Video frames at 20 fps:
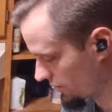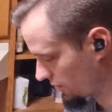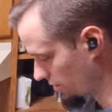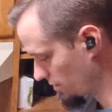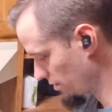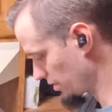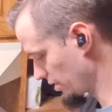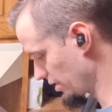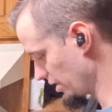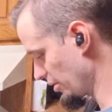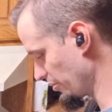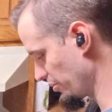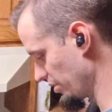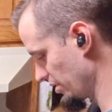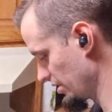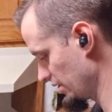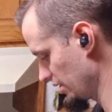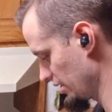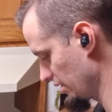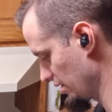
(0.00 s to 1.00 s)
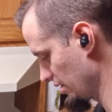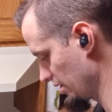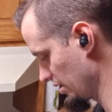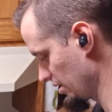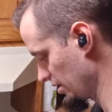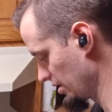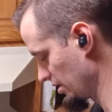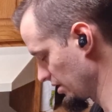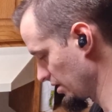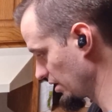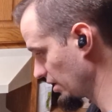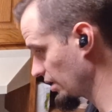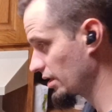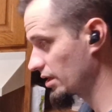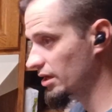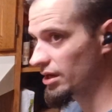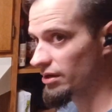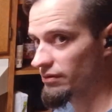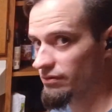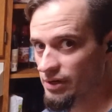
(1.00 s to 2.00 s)
1/4 cup
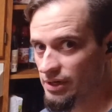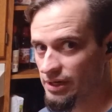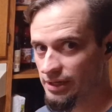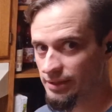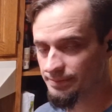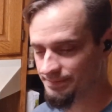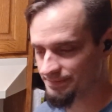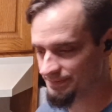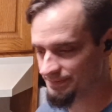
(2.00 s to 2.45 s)
of honey.